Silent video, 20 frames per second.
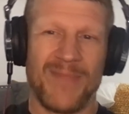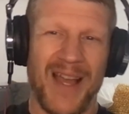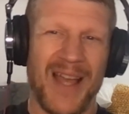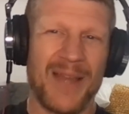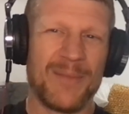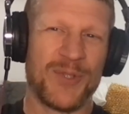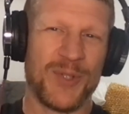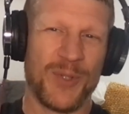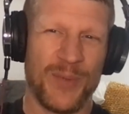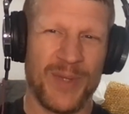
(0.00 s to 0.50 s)

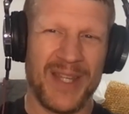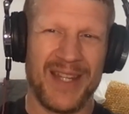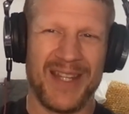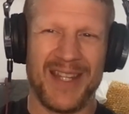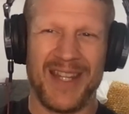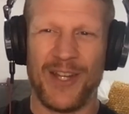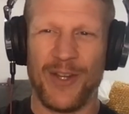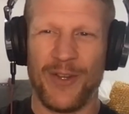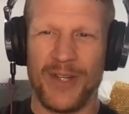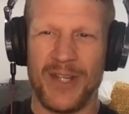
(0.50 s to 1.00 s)
I'm doing it
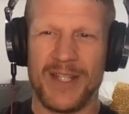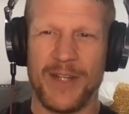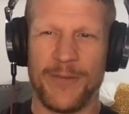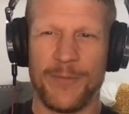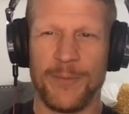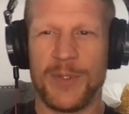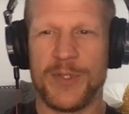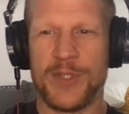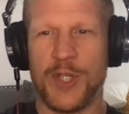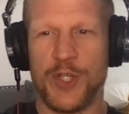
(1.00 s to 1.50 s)
here in a
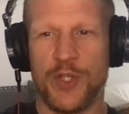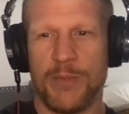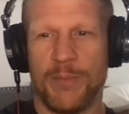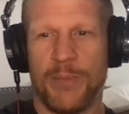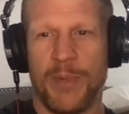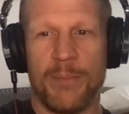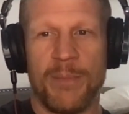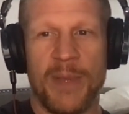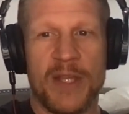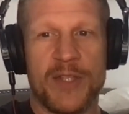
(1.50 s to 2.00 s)
different position,
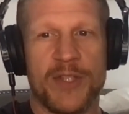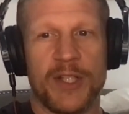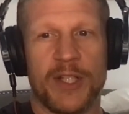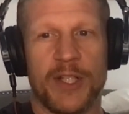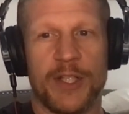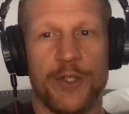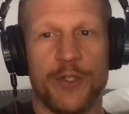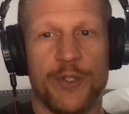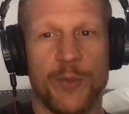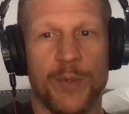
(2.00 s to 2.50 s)
but
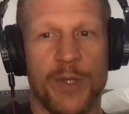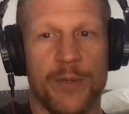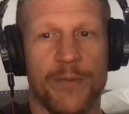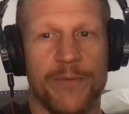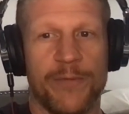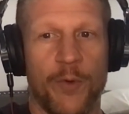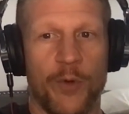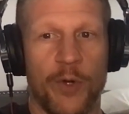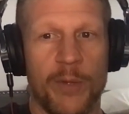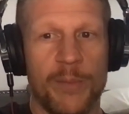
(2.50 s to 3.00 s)
basically you're doing it with
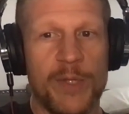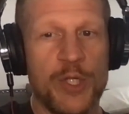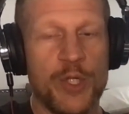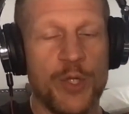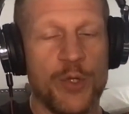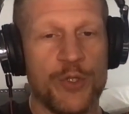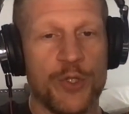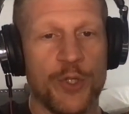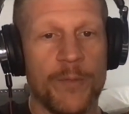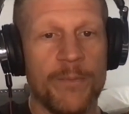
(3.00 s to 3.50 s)
forearm in
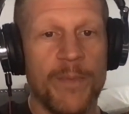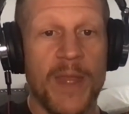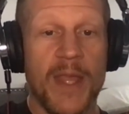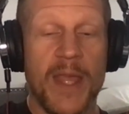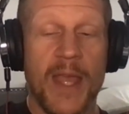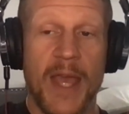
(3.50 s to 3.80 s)
neutral,